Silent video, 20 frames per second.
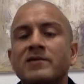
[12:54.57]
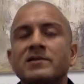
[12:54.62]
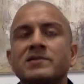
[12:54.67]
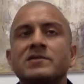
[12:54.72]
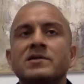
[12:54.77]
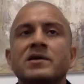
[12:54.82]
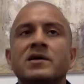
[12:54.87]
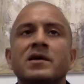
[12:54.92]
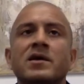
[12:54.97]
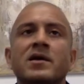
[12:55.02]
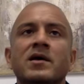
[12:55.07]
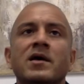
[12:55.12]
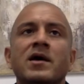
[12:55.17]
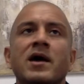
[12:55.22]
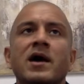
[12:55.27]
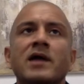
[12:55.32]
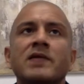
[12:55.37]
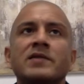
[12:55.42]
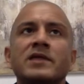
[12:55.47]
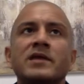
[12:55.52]
And
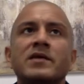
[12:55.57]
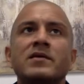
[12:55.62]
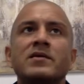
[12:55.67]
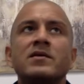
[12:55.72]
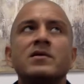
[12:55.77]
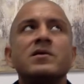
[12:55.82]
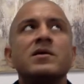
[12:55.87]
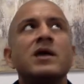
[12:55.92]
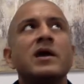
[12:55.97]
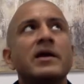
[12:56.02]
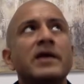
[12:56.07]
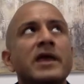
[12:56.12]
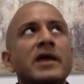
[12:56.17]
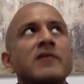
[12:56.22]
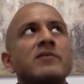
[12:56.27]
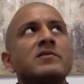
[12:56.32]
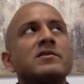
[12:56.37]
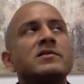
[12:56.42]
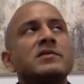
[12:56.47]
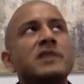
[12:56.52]
I think,
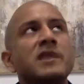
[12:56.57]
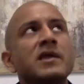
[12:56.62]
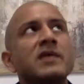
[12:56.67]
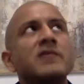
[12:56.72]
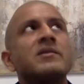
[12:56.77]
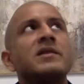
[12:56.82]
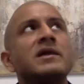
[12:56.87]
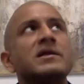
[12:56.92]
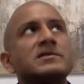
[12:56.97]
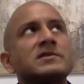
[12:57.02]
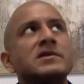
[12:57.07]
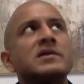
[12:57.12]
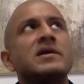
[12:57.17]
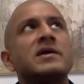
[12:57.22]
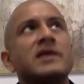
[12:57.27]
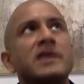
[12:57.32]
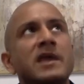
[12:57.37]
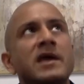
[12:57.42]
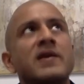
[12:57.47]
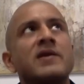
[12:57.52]
again, the thing that's going to
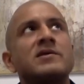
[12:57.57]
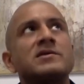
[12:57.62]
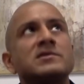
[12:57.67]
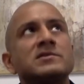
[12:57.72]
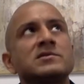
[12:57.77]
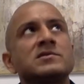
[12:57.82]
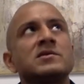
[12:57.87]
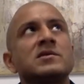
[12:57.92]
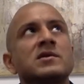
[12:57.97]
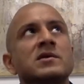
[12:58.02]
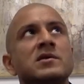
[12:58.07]
get us